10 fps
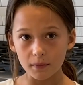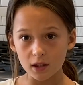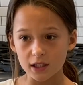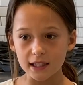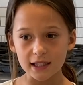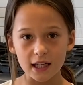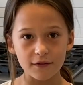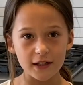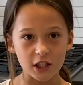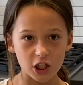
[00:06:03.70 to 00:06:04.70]
to see if
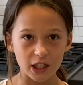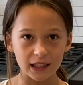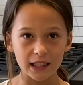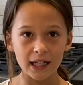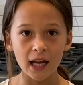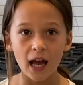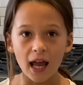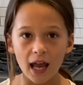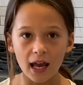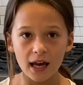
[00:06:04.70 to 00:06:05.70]
it's jiggly,
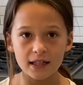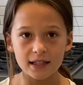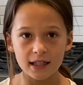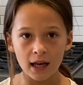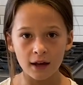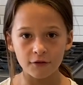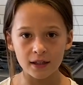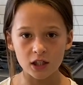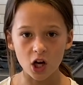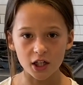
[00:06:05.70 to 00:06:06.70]
and if
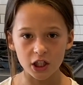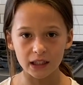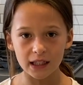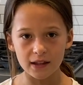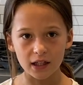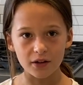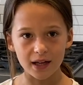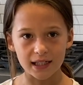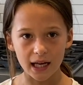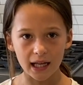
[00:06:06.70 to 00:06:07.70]
it's not jiggly, then you
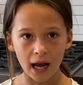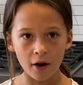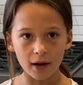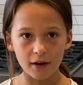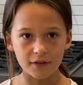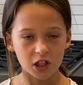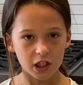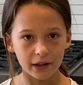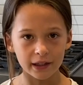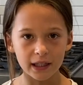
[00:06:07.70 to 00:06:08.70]
can take it out. If it's
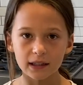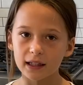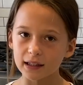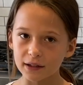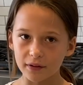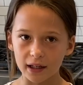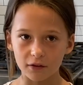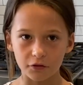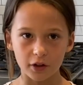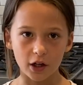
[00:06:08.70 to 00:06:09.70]
jiggly, then leave it in
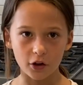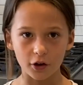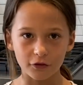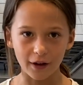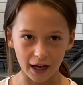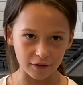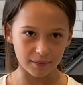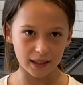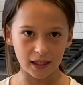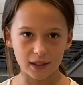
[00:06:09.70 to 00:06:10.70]
for another 5
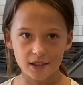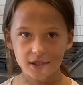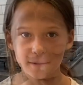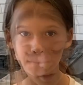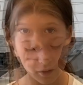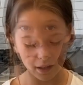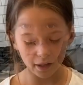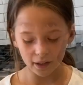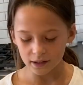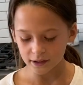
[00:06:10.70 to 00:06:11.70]
minutes.
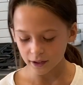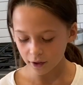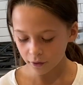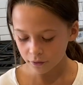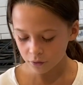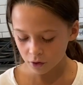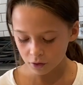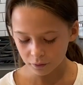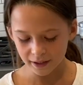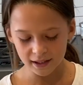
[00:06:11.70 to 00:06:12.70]
Okay, so the
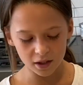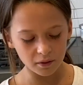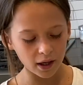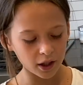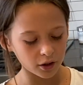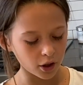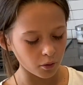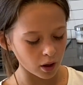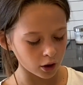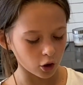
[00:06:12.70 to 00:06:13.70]
reason why you don't
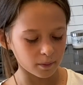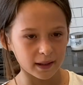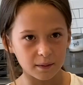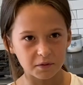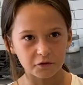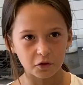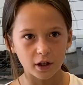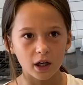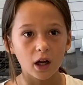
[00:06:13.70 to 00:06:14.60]
wanna open it before